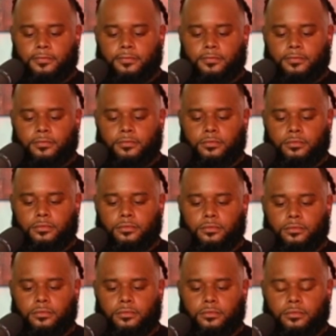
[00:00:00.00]

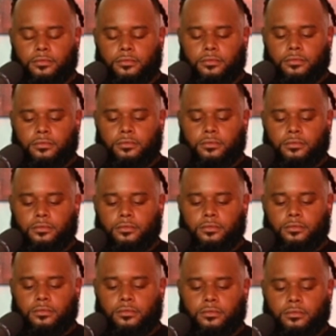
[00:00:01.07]

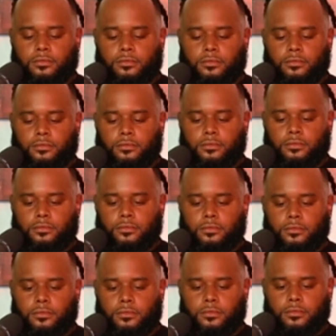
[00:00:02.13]

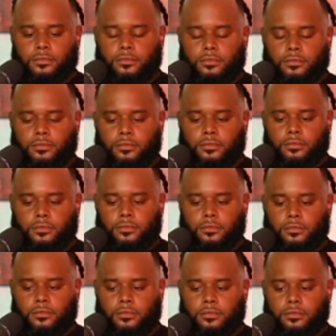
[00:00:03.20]

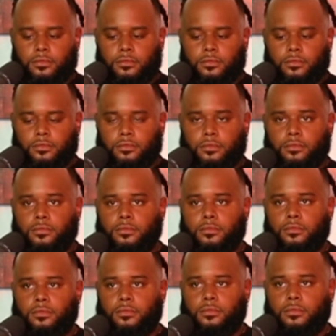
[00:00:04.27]

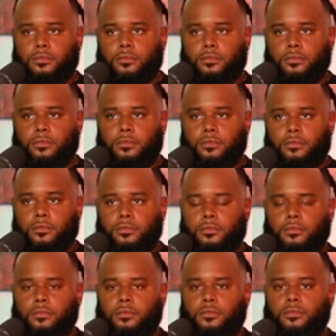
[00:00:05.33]

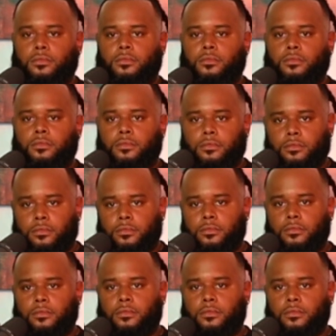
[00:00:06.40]
(not speaking)